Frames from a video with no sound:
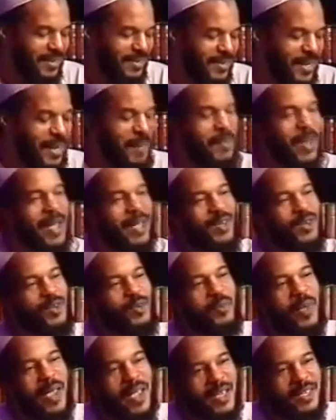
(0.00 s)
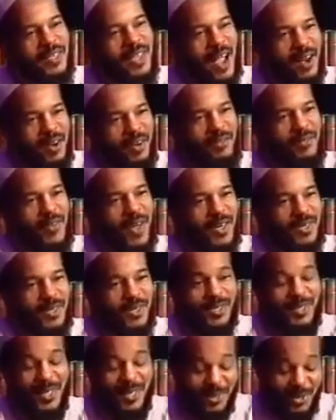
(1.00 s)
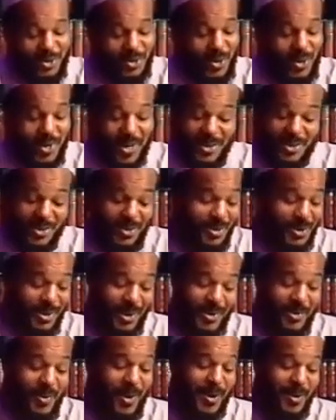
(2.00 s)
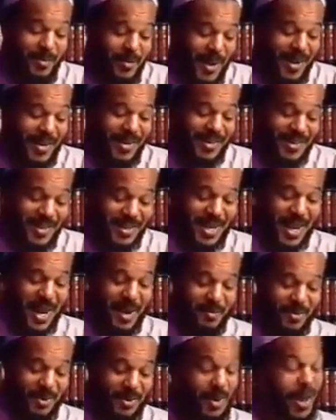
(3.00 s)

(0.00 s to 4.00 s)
they make you make sacrifices that you don't necessarily want to make at the time.